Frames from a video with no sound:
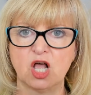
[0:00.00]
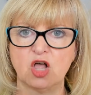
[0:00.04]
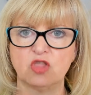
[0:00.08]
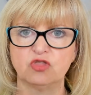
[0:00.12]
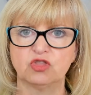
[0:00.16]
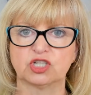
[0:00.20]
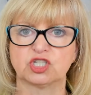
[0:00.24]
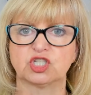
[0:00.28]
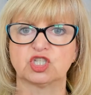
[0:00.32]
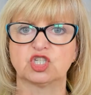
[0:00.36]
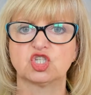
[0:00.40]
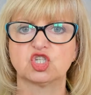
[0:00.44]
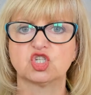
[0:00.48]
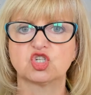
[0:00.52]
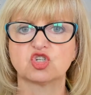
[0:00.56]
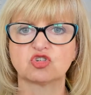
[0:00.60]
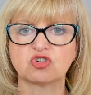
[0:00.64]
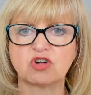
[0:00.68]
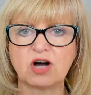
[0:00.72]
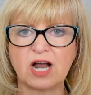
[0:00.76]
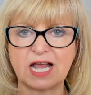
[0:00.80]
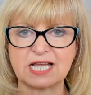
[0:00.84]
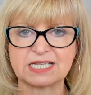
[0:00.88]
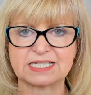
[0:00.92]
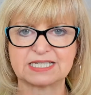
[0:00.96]
the
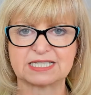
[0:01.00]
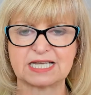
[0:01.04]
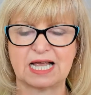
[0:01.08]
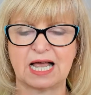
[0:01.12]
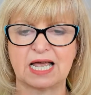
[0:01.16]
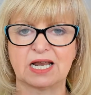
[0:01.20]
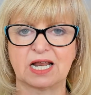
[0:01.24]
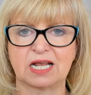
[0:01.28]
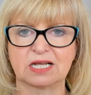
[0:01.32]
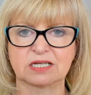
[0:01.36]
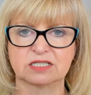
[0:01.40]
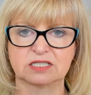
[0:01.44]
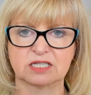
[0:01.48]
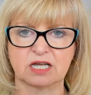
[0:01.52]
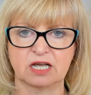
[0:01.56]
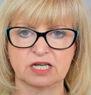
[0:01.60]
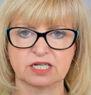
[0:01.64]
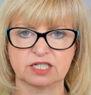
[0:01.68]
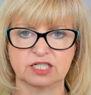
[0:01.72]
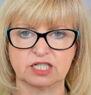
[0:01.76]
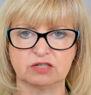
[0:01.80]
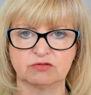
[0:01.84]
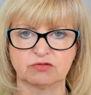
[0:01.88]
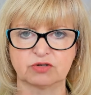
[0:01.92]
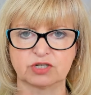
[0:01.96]
stress and
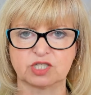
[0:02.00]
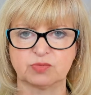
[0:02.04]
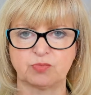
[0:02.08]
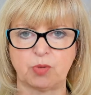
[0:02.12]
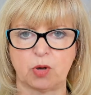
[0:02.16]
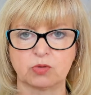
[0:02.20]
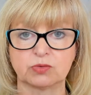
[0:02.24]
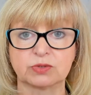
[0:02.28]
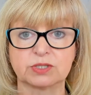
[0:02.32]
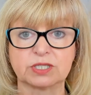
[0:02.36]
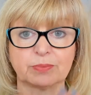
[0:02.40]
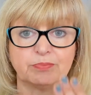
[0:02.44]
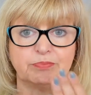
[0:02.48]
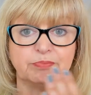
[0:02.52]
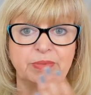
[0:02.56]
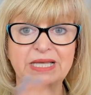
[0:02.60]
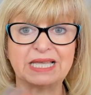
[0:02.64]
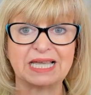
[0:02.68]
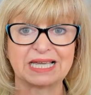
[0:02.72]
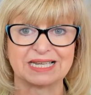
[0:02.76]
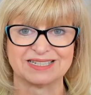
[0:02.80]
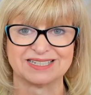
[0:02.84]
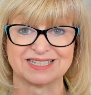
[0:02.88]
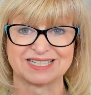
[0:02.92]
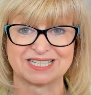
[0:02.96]
anxiety response
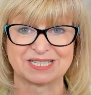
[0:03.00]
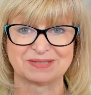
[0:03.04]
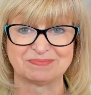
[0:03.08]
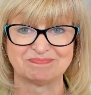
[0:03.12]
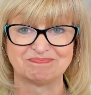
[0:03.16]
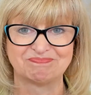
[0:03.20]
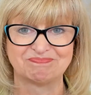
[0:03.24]
begins.